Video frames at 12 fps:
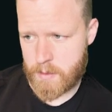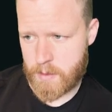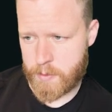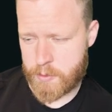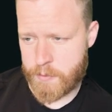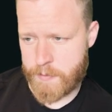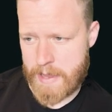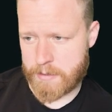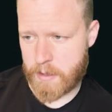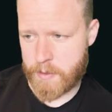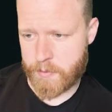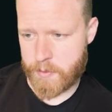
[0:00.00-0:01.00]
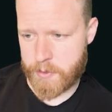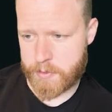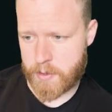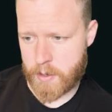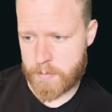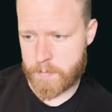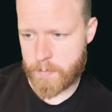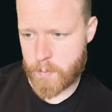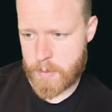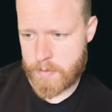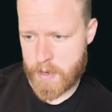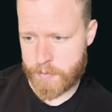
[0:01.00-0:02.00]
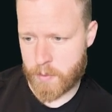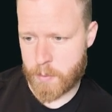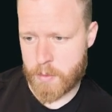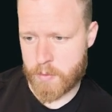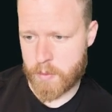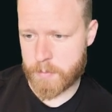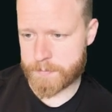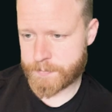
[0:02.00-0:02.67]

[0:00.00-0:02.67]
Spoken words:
They're too fast, I think, for this card. We have enough removal.